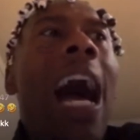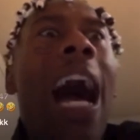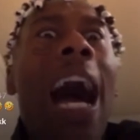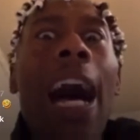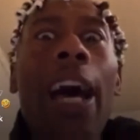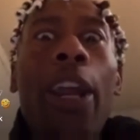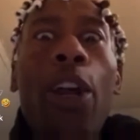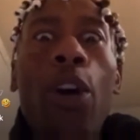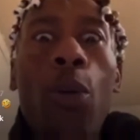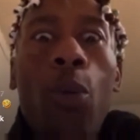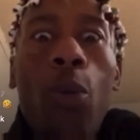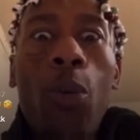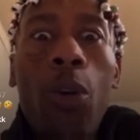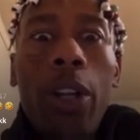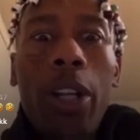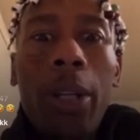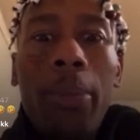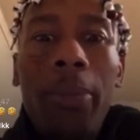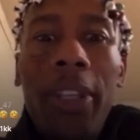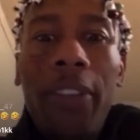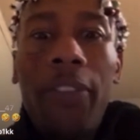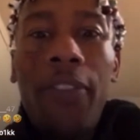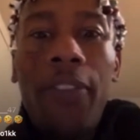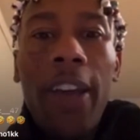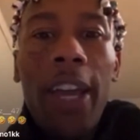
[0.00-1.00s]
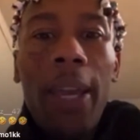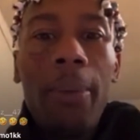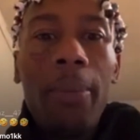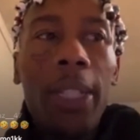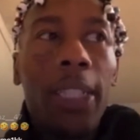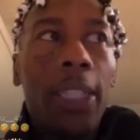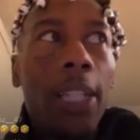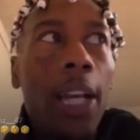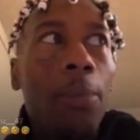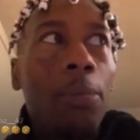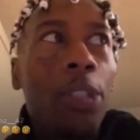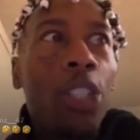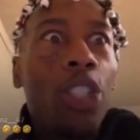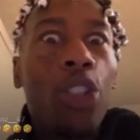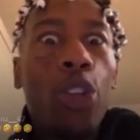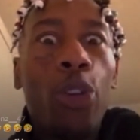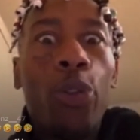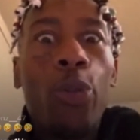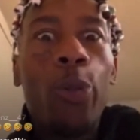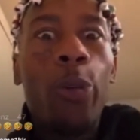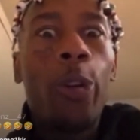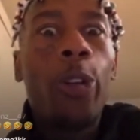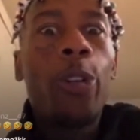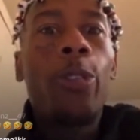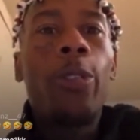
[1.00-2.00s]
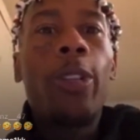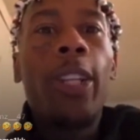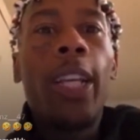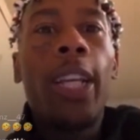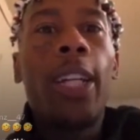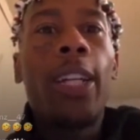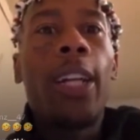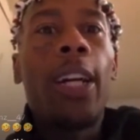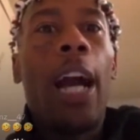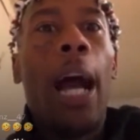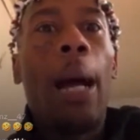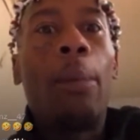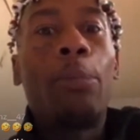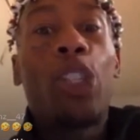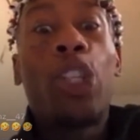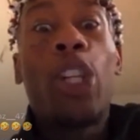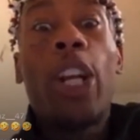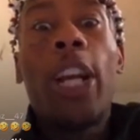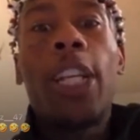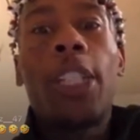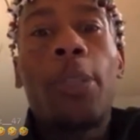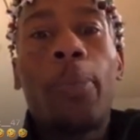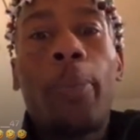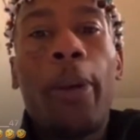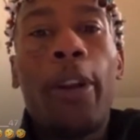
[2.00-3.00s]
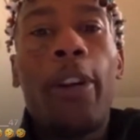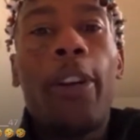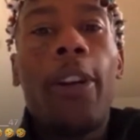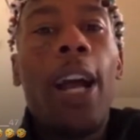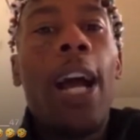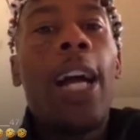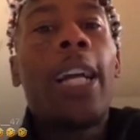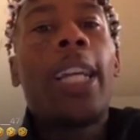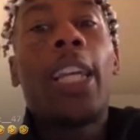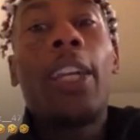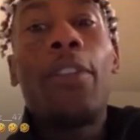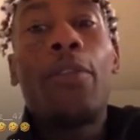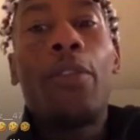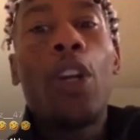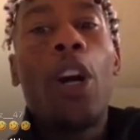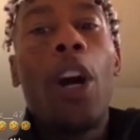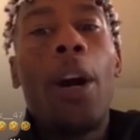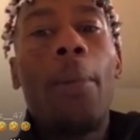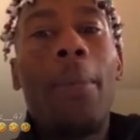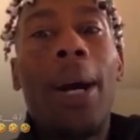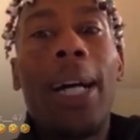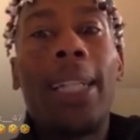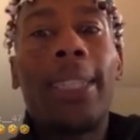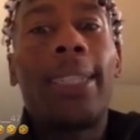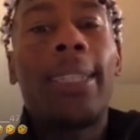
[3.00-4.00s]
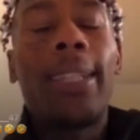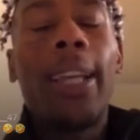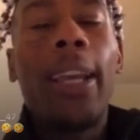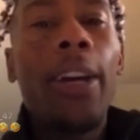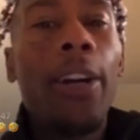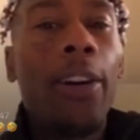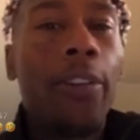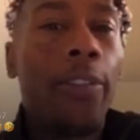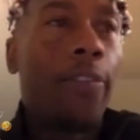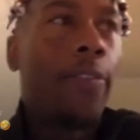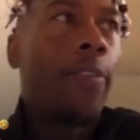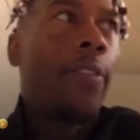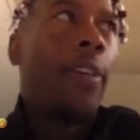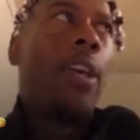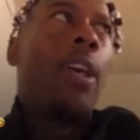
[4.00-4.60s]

I don't want to be famous. I'm just a real nigga. I'm transparent. I give y'all myself.